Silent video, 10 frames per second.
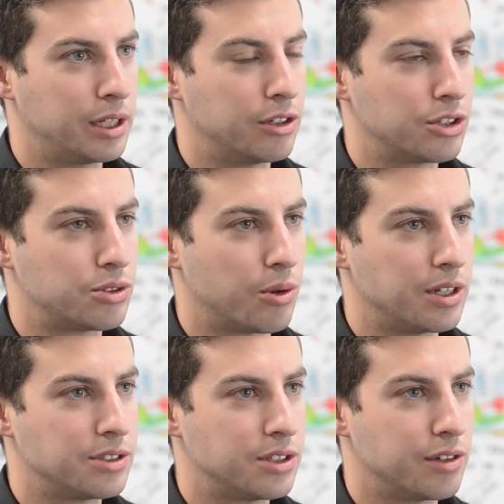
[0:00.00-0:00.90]
bring their
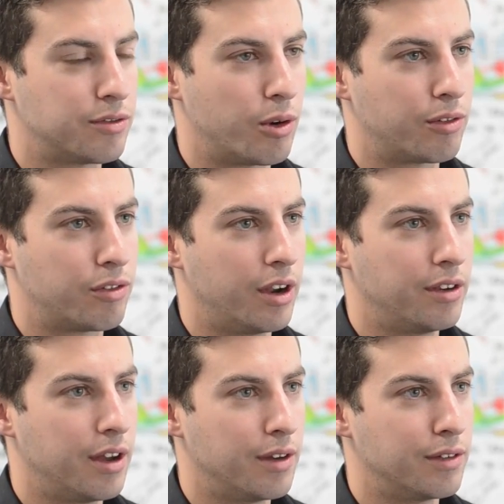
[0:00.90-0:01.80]
stories to the
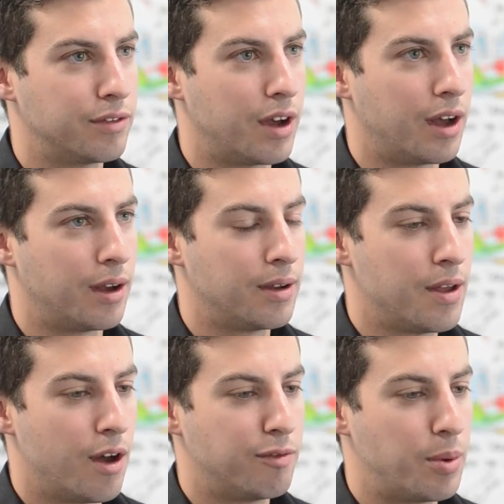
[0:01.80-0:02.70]
forefront of
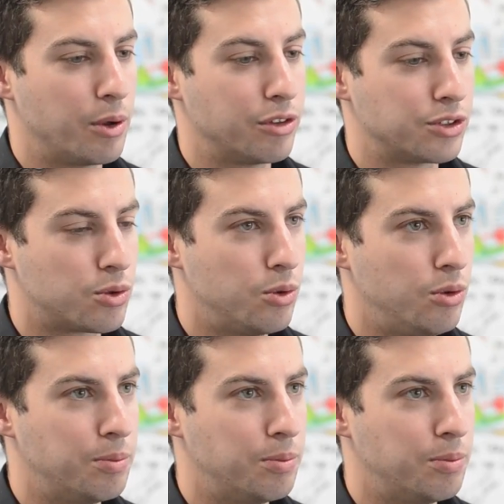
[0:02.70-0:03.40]
both the school